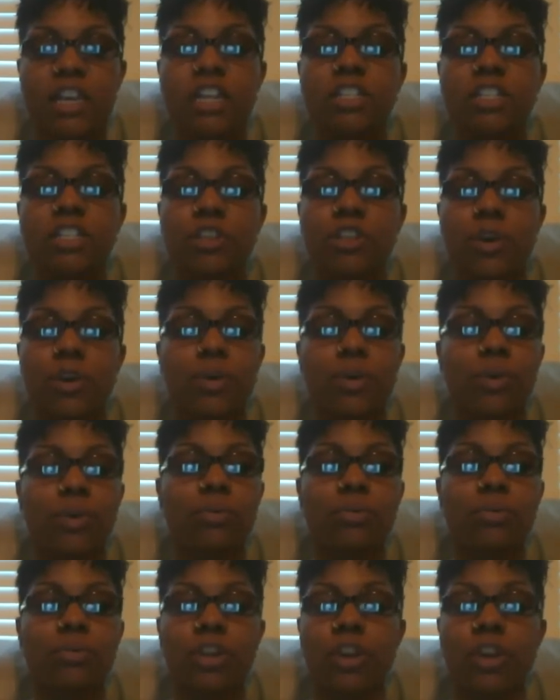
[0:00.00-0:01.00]

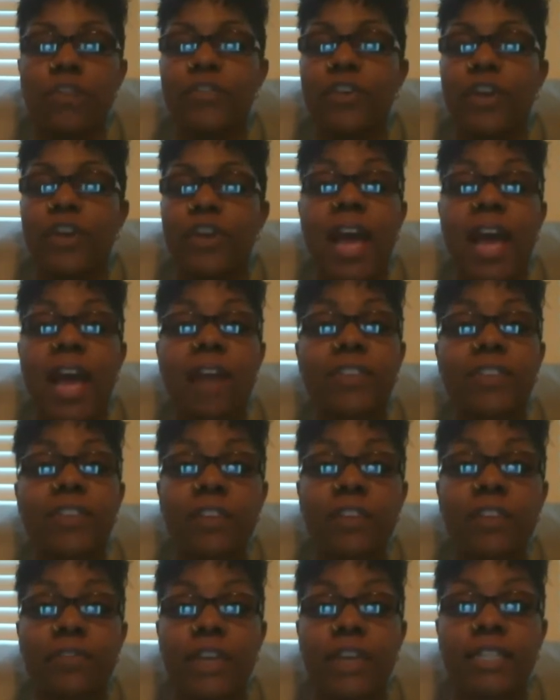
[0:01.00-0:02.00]
So, if you're an
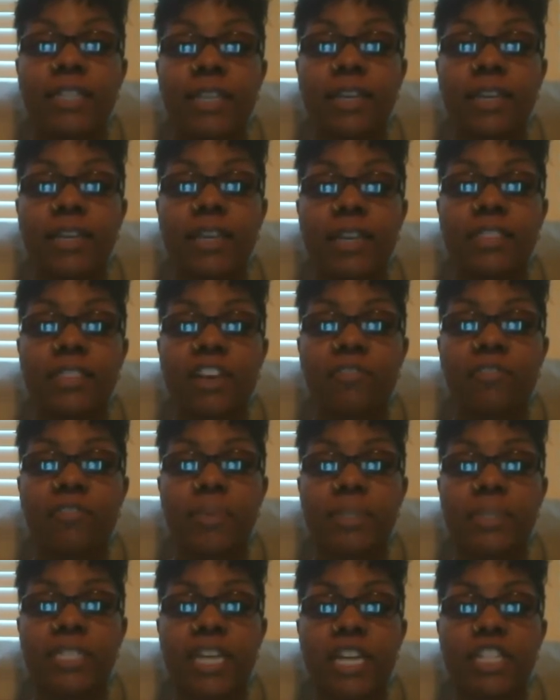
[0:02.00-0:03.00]
advocate for identity theft
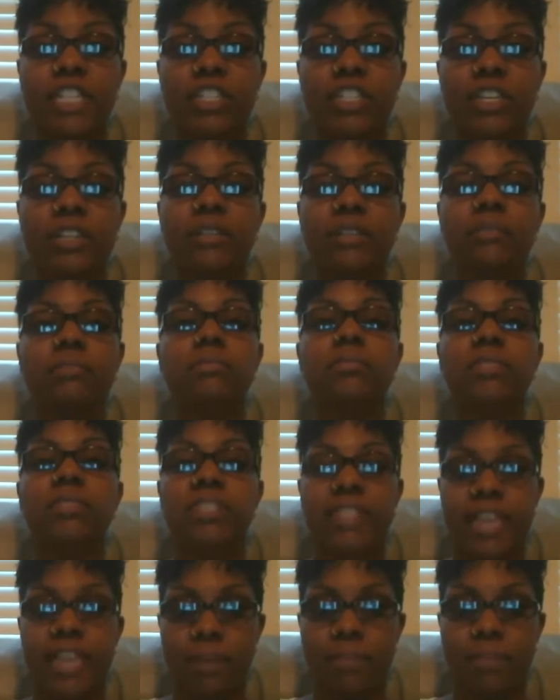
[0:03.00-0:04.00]
protection,
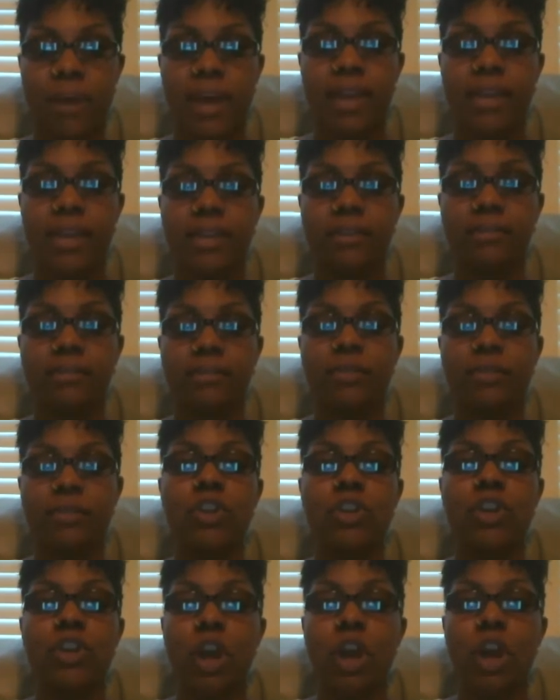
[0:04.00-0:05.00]
stand by it. You
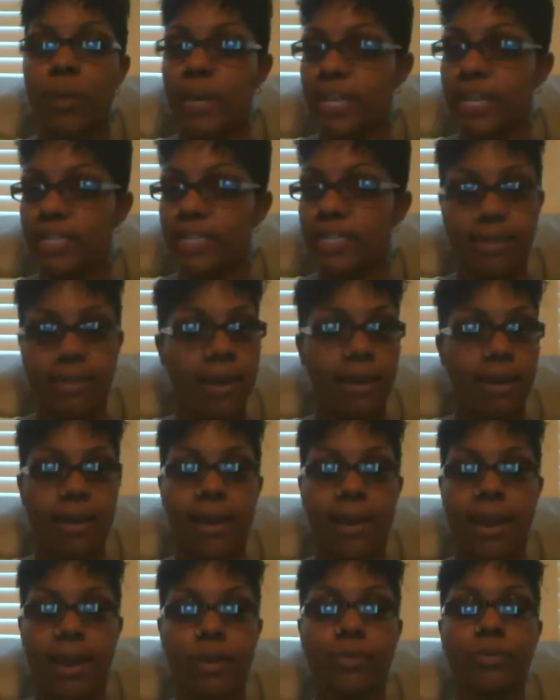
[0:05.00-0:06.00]
know it inside
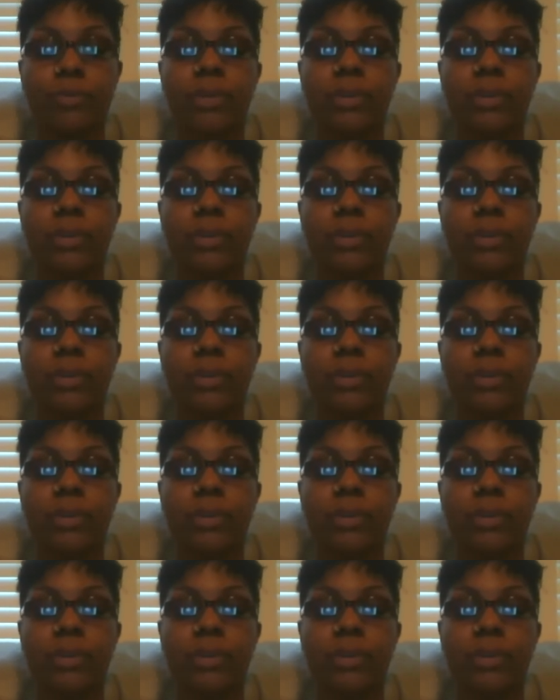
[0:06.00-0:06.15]
and out.